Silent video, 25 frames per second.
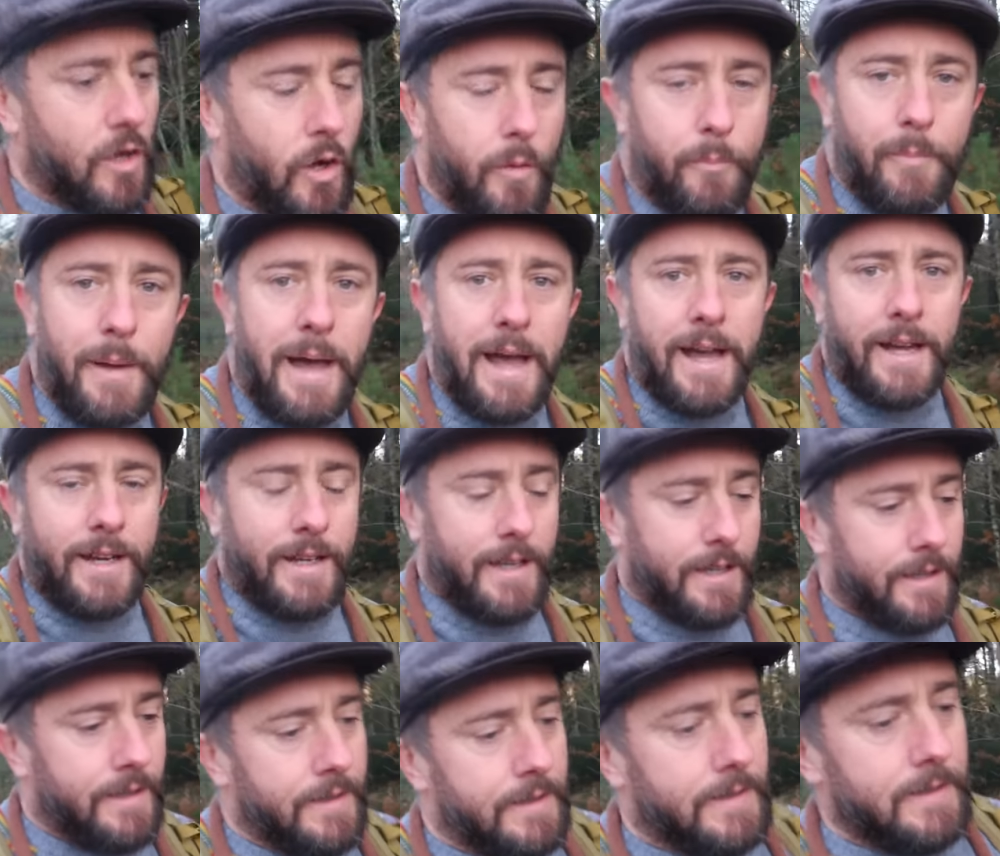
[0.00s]
your
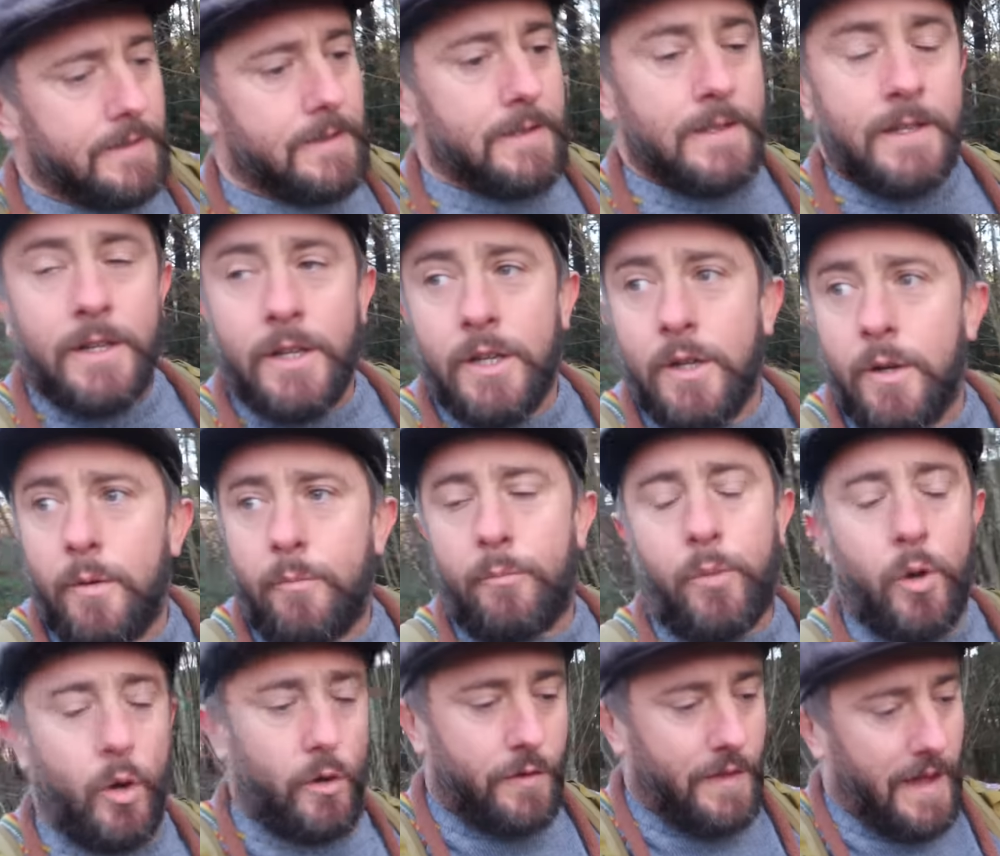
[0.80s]
bag,
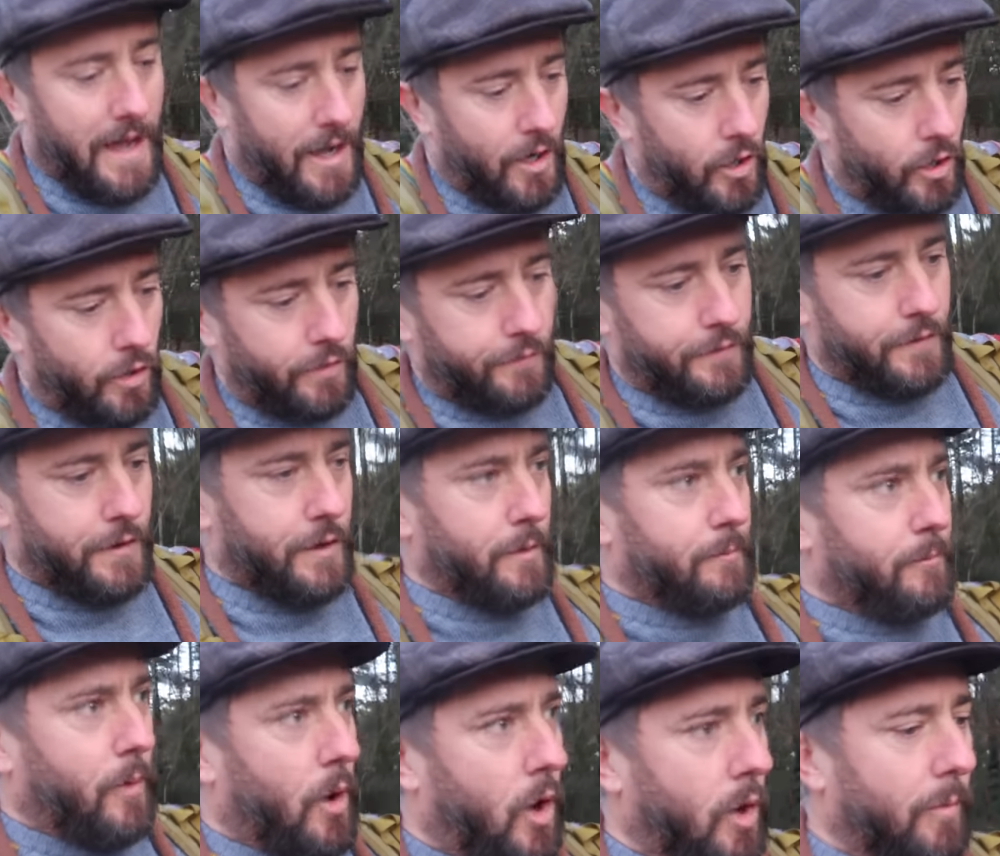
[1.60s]
put that over
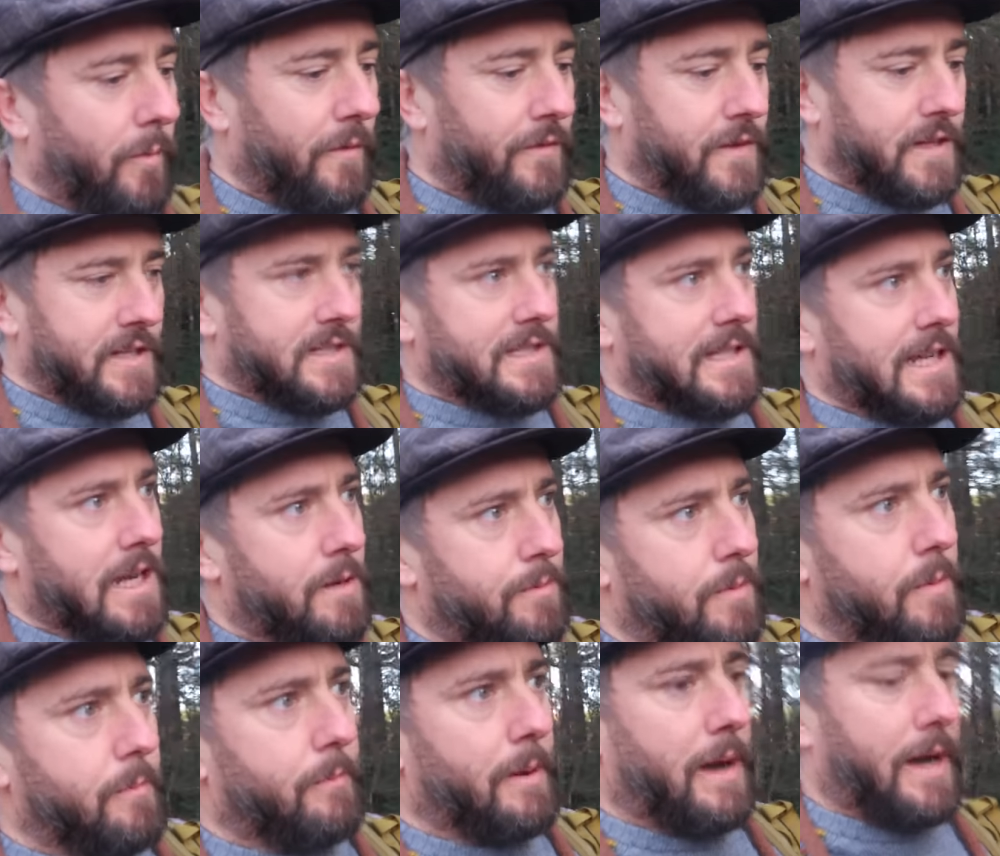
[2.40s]
the bottom of your
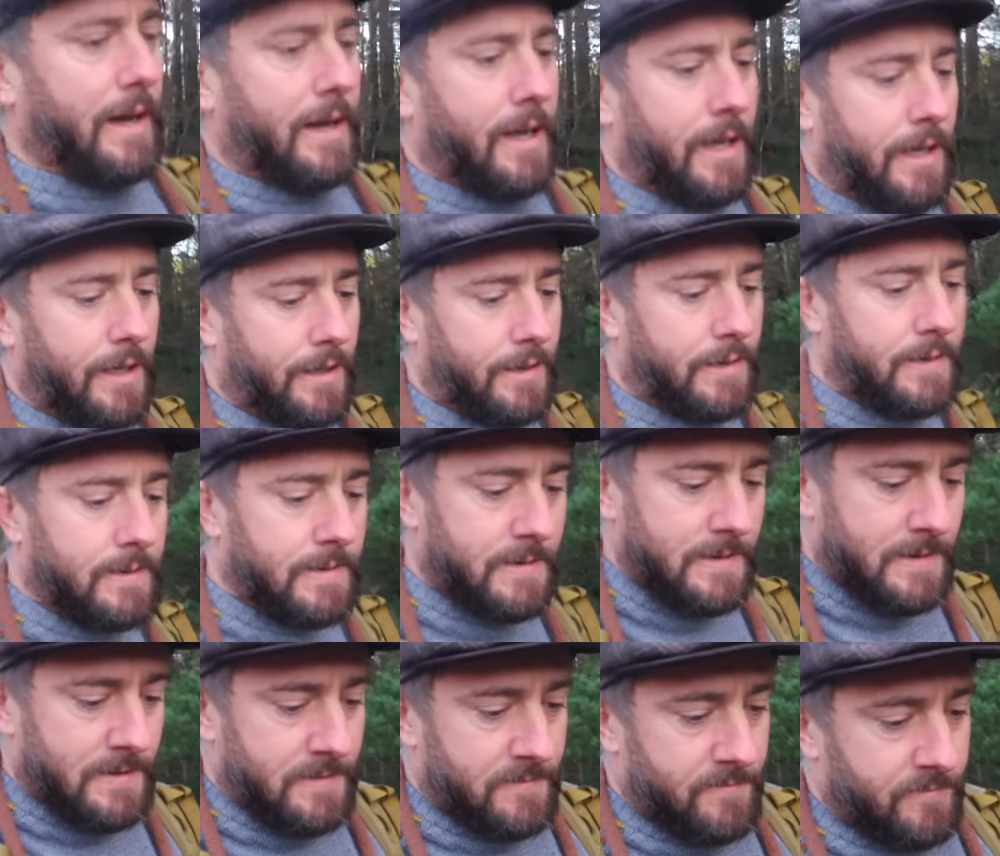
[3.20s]
sleeping bag,
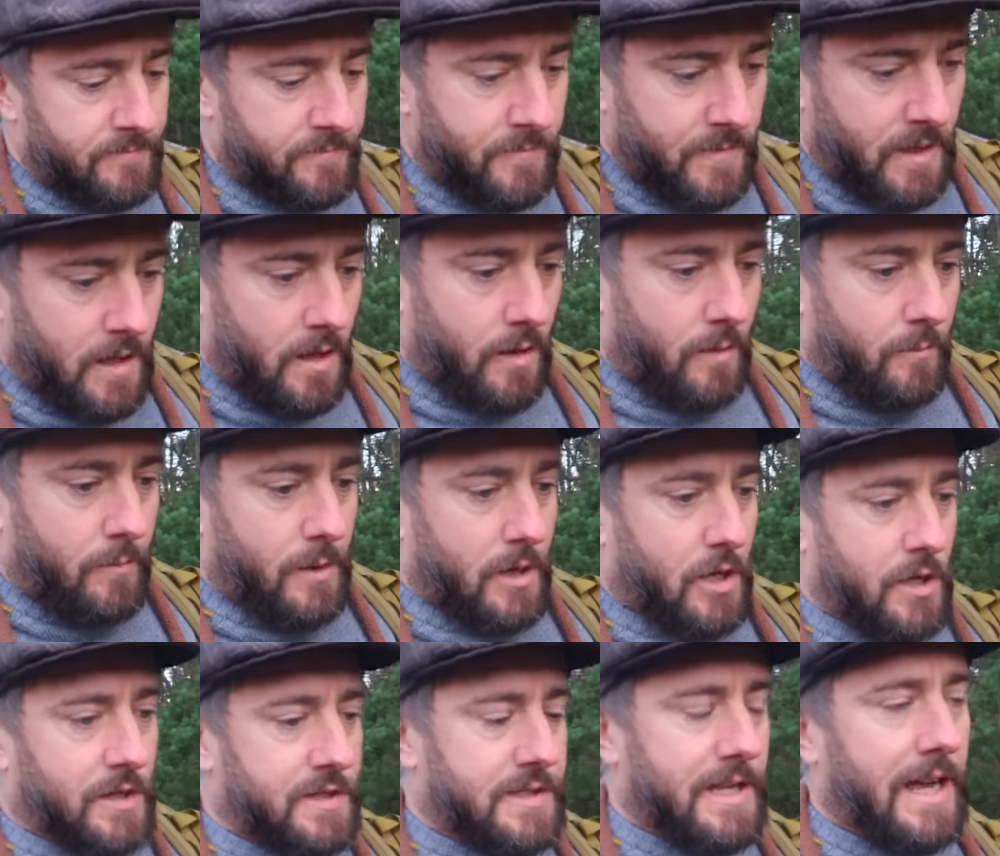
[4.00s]

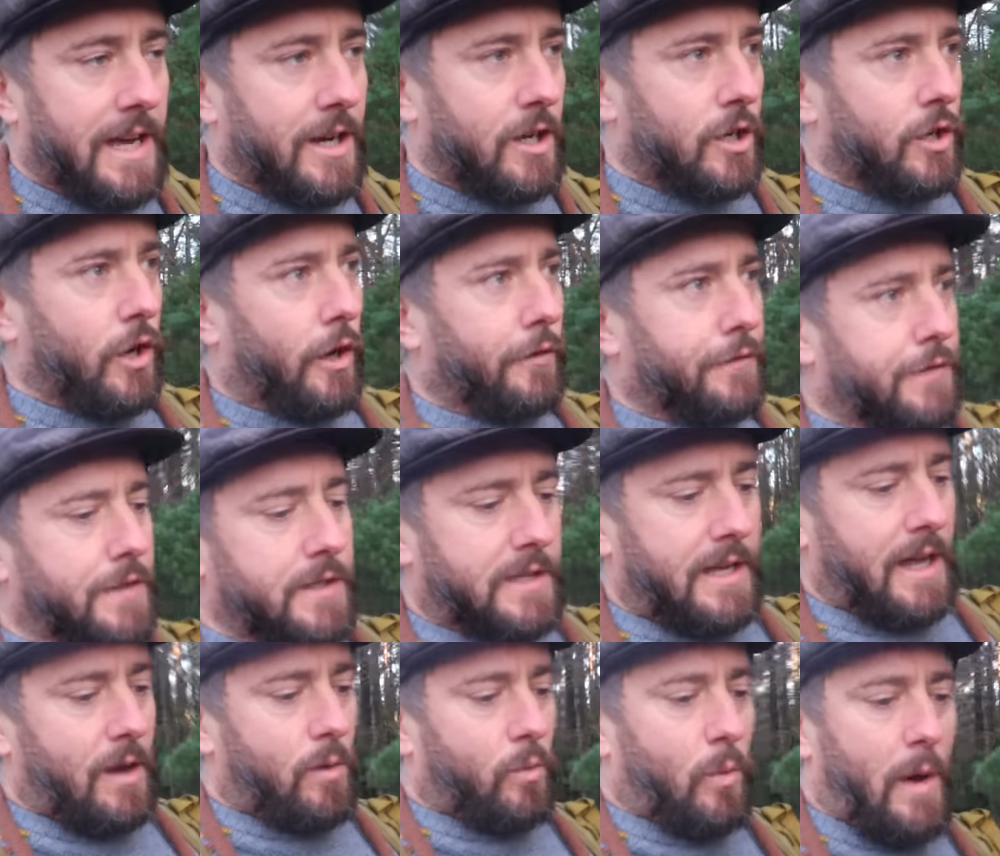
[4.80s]
because that can often
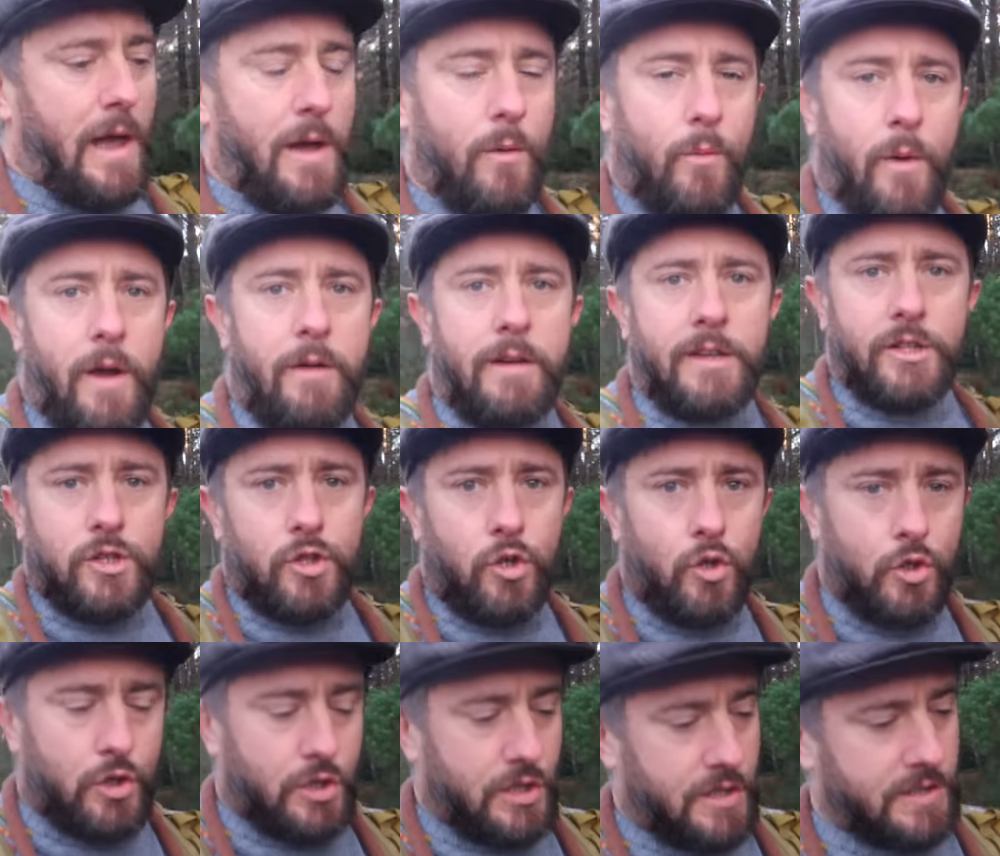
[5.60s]
get wet where it
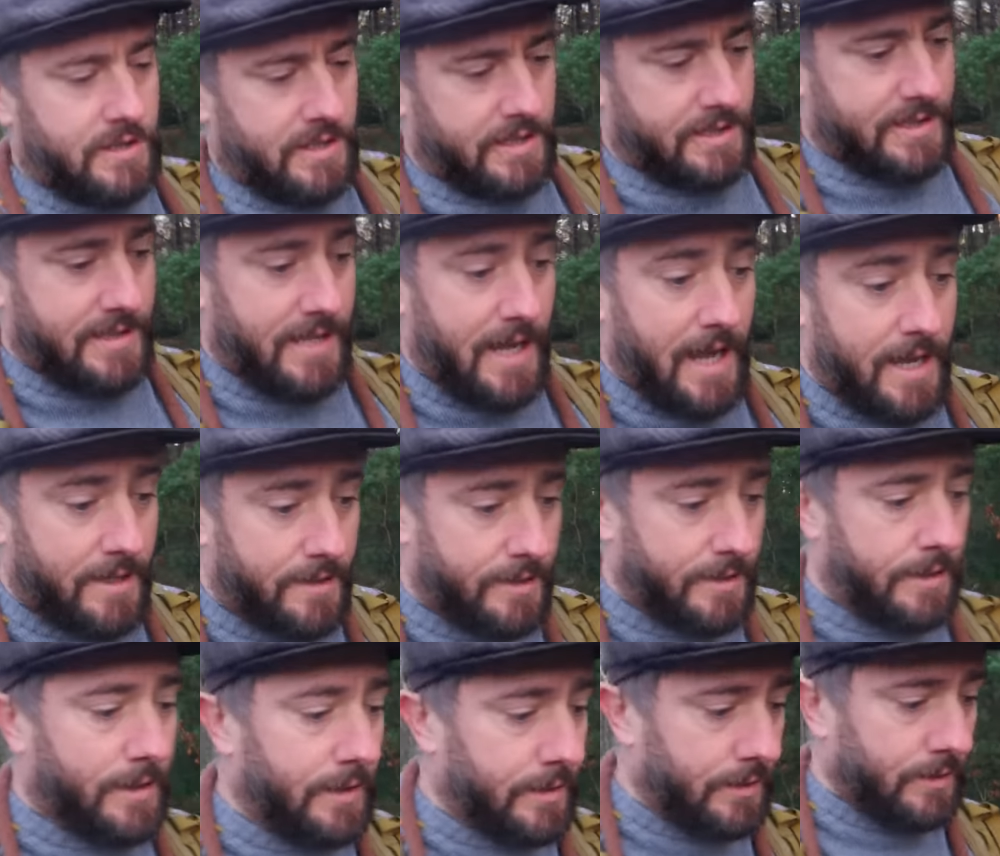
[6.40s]
touches your
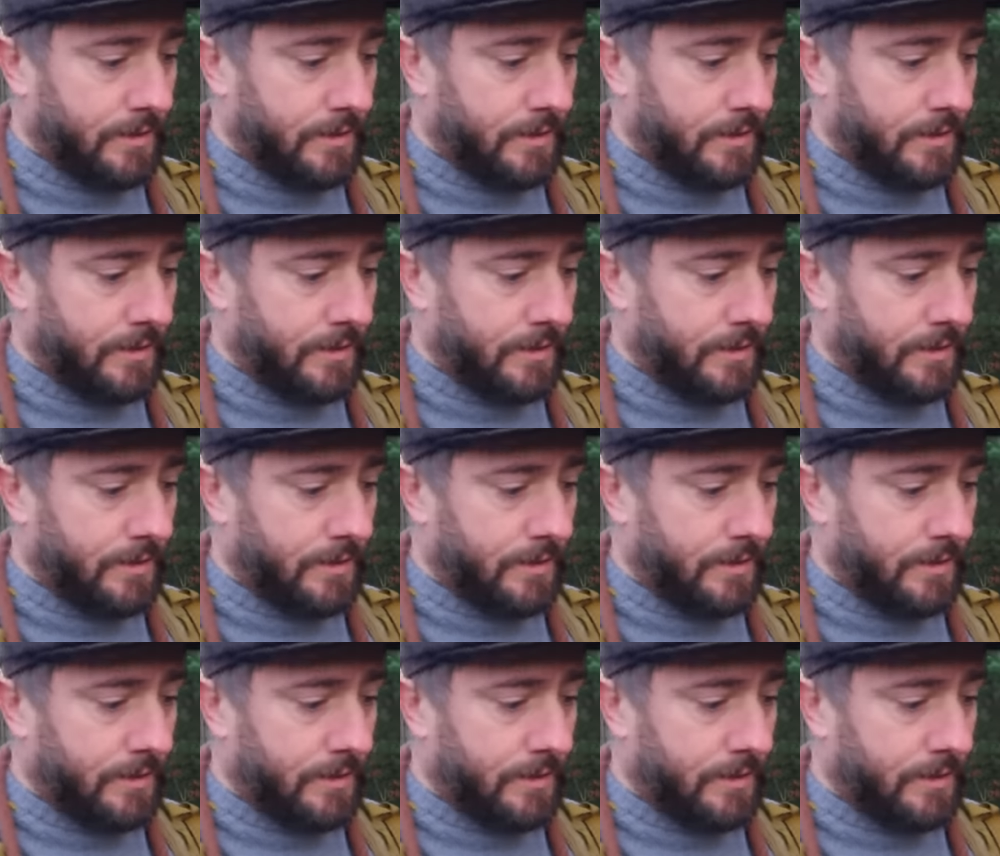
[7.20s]
tent